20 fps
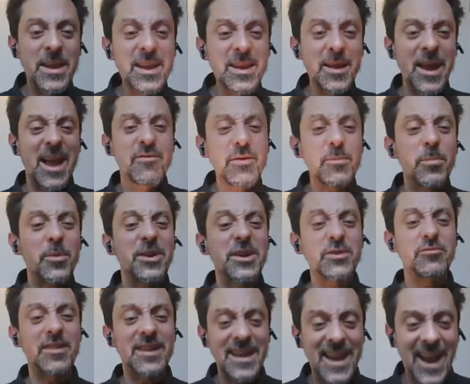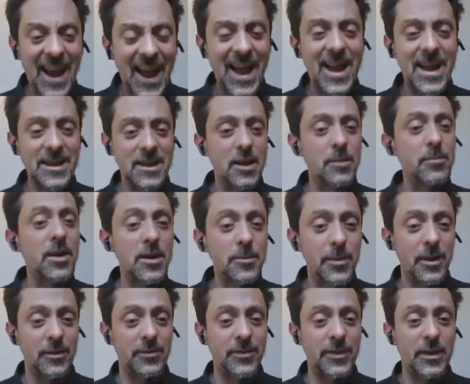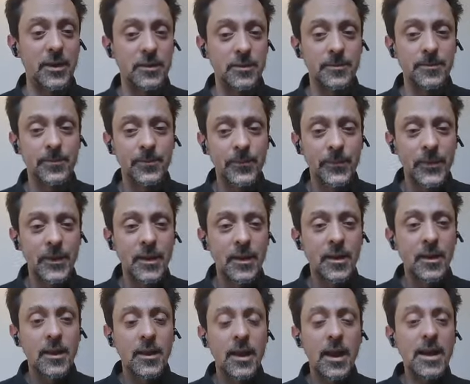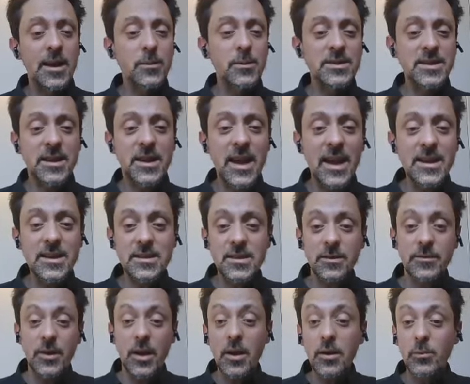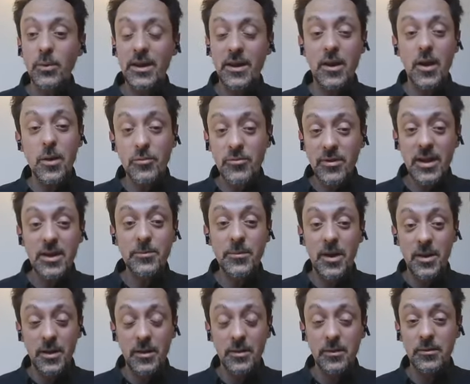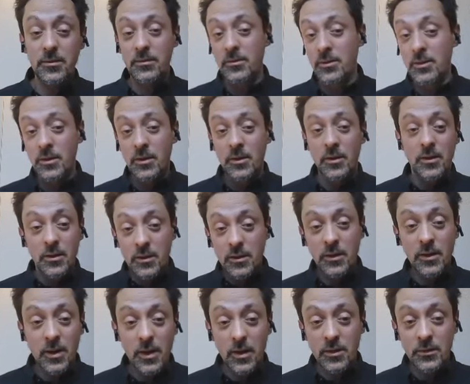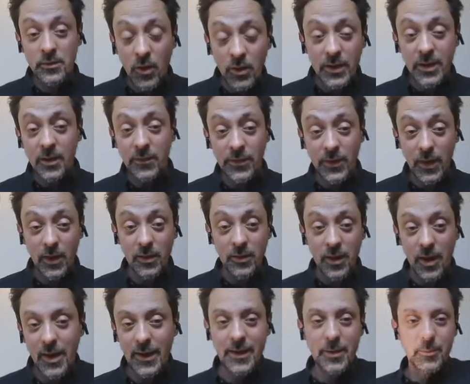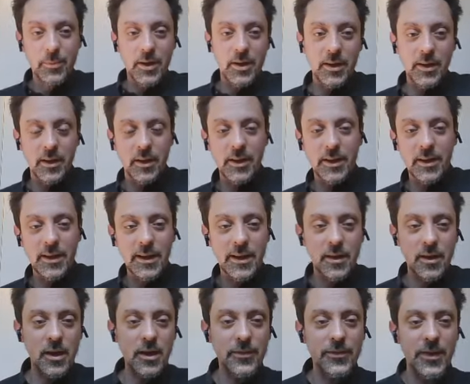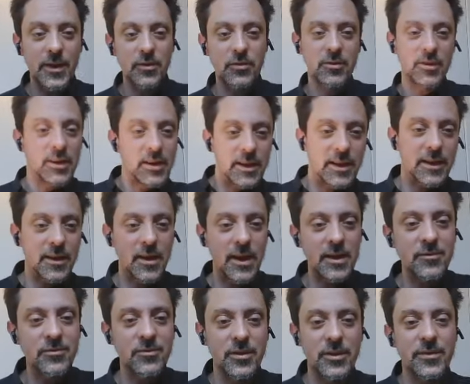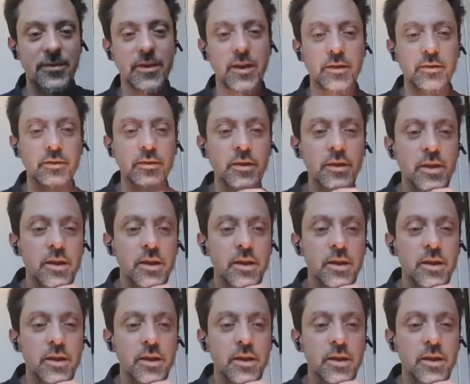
everybody already had a mobile phone, and it was a case of, when I upgrade my, Nokia phone, I can get an iPhone, or I can get an Android phone.